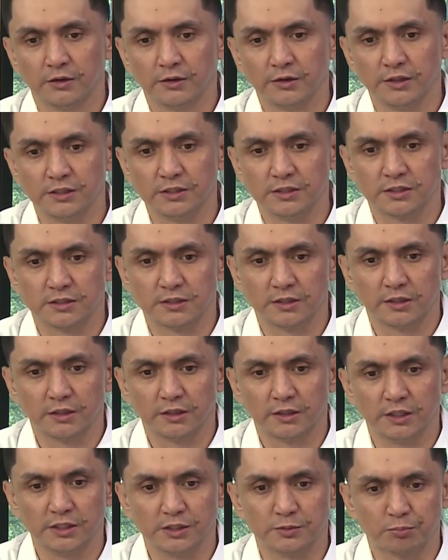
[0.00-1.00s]

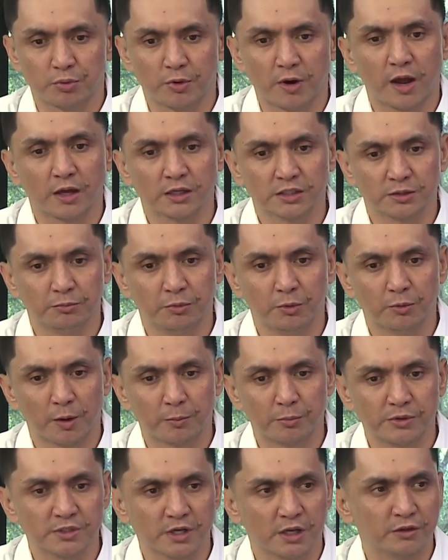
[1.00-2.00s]
he's proud to be
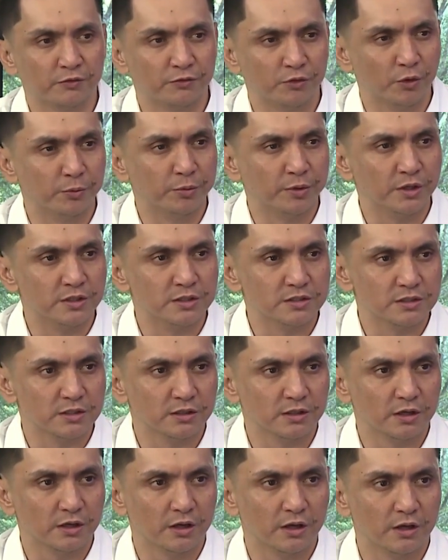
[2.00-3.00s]
representing the Philippines
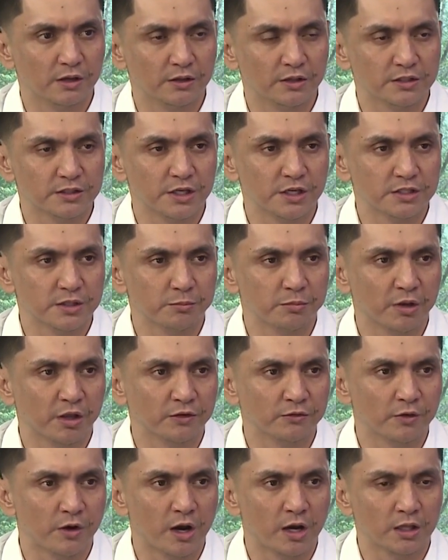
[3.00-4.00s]
this season,
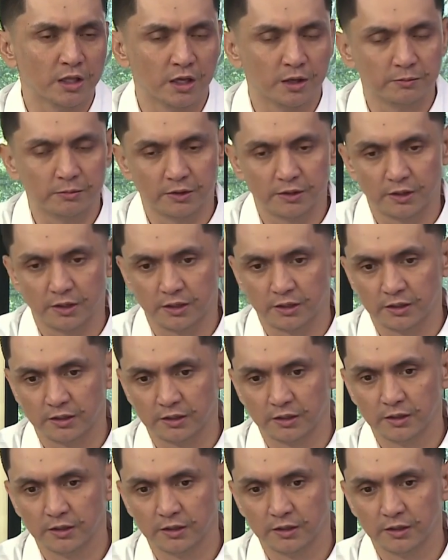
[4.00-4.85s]
playing for Alab, and